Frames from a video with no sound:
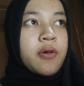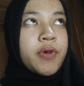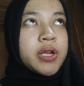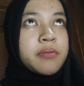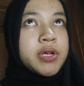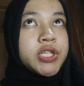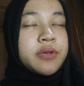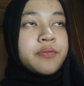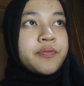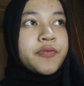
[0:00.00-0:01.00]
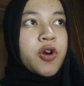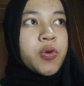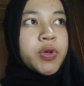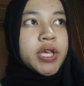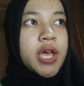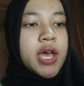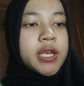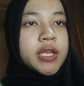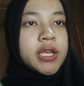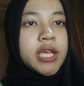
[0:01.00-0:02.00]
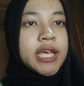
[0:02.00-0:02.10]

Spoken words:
when a machine broke and